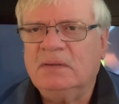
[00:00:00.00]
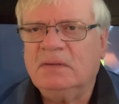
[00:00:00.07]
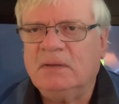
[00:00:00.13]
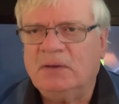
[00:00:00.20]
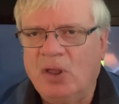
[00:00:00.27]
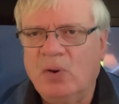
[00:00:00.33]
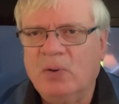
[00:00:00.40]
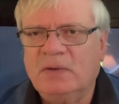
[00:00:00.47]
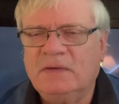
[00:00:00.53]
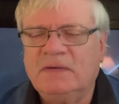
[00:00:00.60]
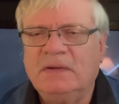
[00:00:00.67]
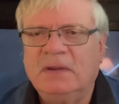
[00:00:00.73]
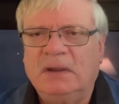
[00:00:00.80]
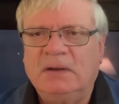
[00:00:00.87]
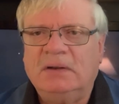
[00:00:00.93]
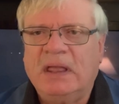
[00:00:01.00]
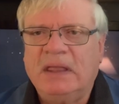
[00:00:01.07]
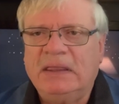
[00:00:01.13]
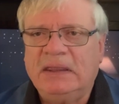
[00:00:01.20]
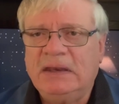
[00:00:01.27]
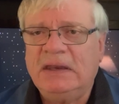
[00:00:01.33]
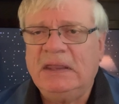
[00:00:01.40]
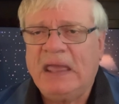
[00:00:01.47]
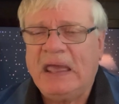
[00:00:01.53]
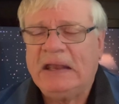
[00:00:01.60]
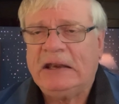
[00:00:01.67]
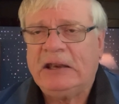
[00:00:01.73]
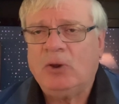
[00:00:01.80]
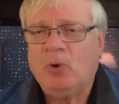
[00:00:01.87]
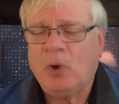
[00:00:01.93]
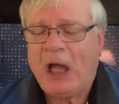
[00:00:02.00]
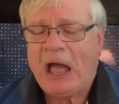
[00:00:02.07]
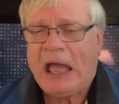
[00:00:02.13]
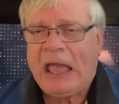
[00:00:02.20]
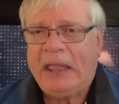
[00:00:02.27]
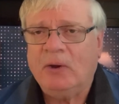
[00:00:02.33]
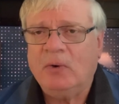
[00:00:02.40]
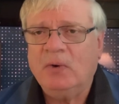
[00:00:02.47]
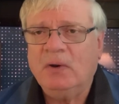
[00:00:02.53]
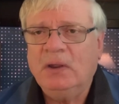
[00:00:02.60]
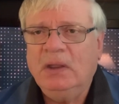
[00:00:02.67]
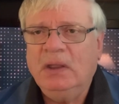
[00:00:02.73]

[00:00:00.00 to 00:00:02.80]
lowest in like Indiana, Ohio,